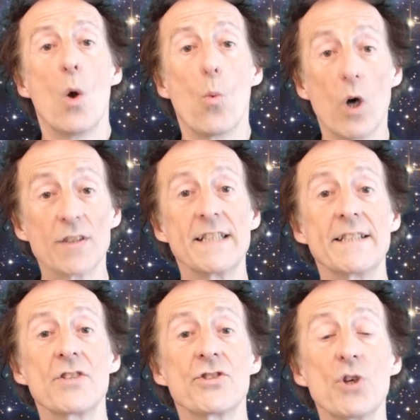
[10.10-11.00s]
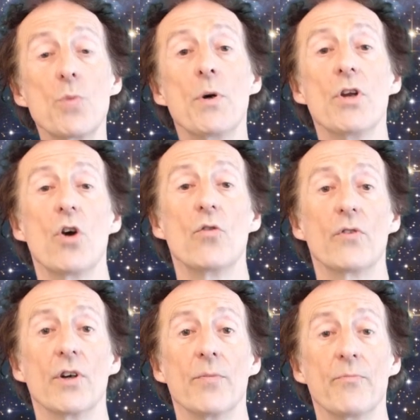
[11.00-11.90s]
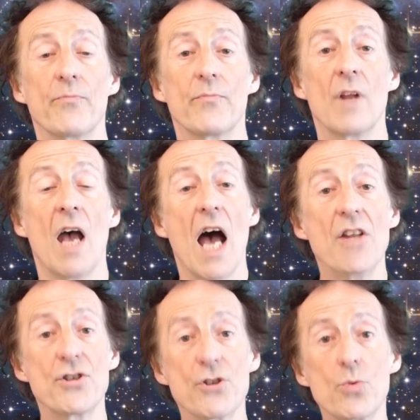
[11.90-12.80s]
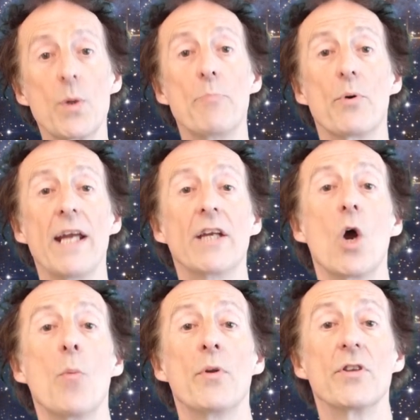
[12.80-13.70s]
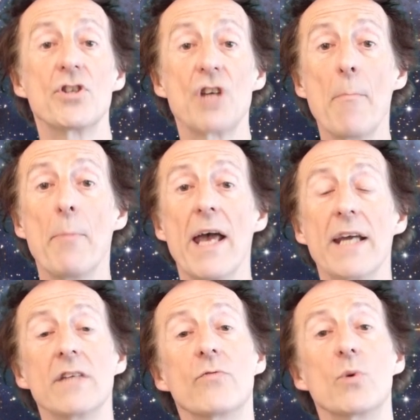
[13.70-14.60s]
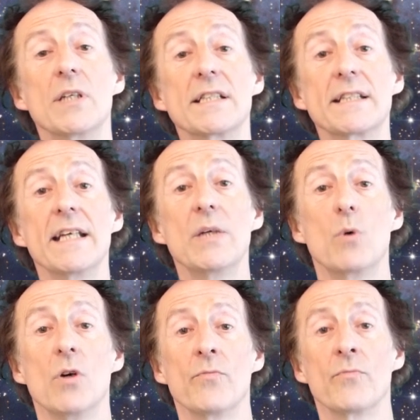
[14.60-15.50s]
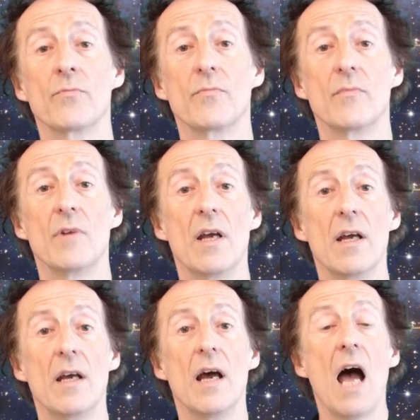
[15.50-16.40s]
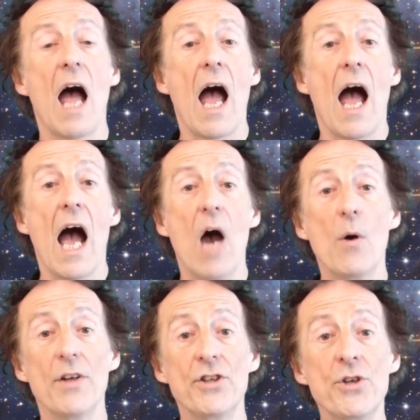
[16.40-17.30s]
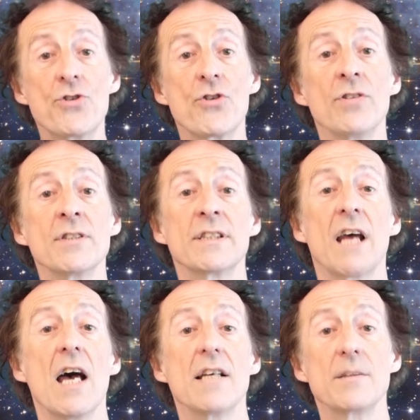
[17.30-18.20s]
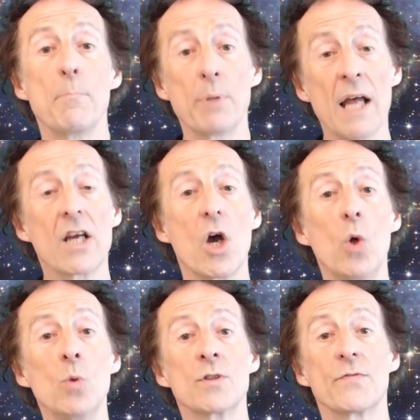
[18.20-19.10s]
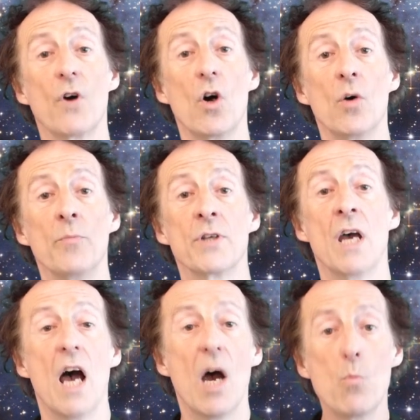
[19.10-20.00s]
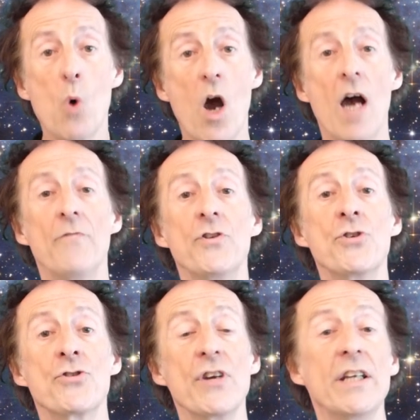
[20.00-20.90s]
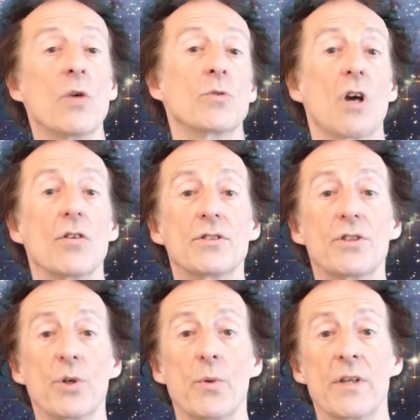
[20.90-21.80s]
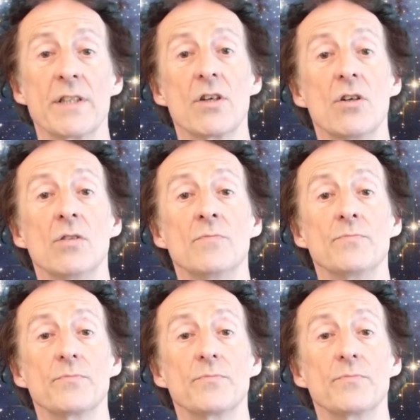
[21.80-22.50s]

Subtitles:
What is a supernova? And should we break open the champagne if we see one? How are neutron stars and black holes formed? And what have neutrinos got to do with it all?